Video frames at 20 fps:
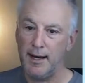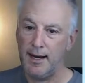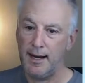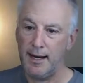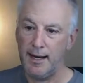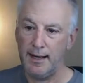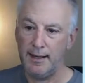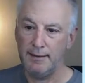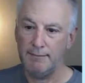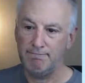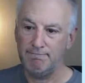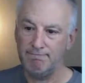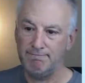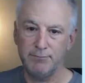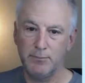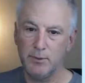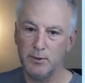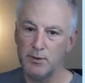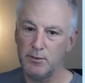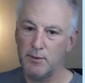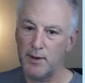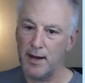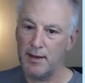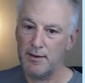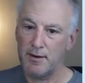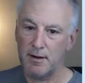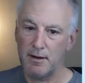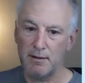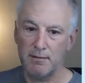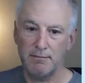I would
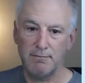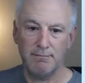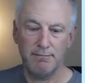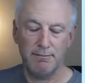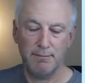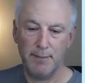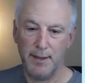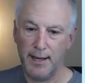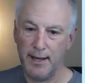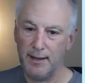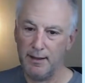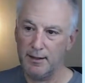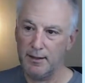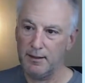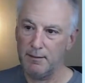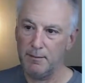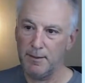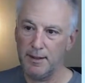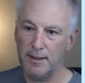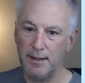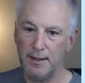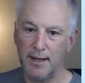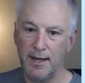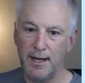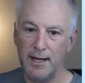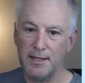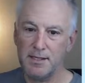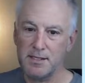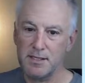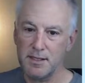rather pay a little bit
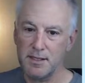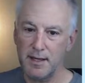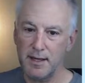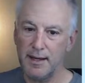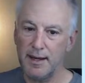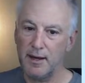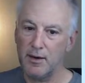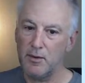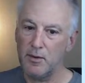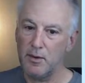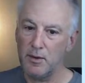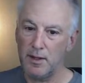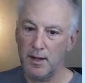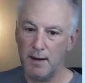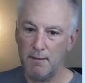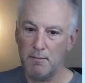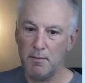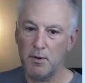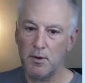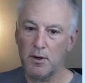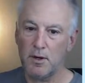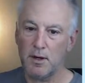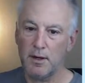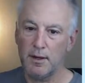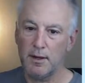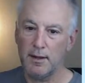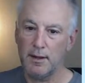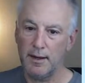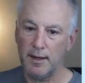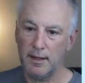less and get a whole lot
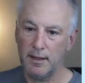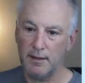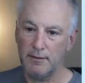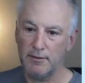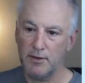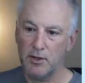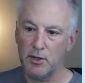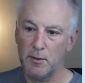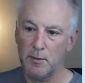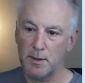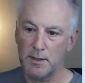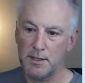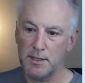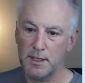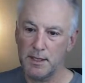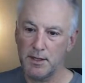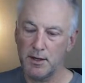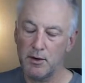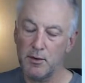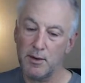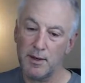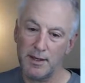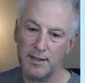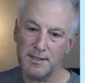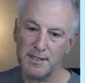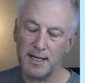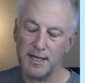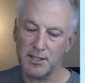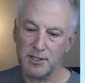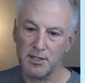more and live in Cupertino. Well, it's
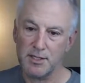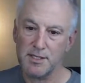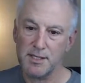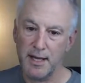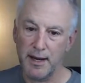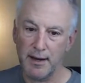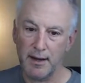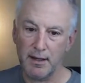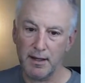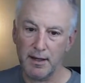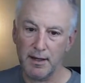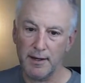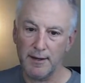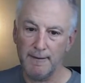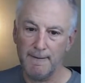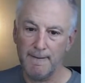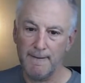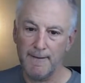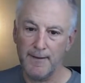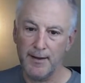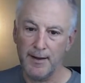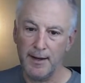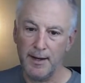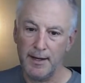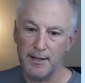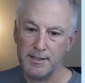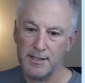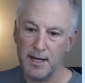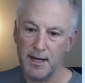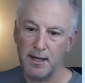actually Santa Clara.
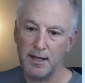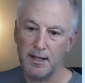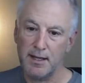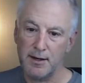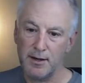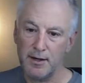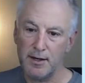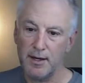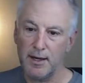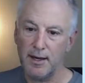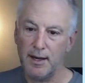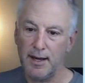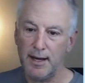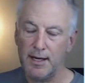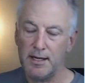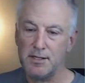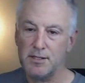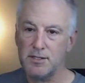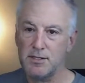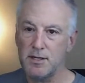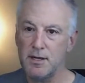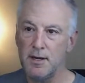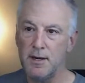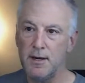And Santa Clara has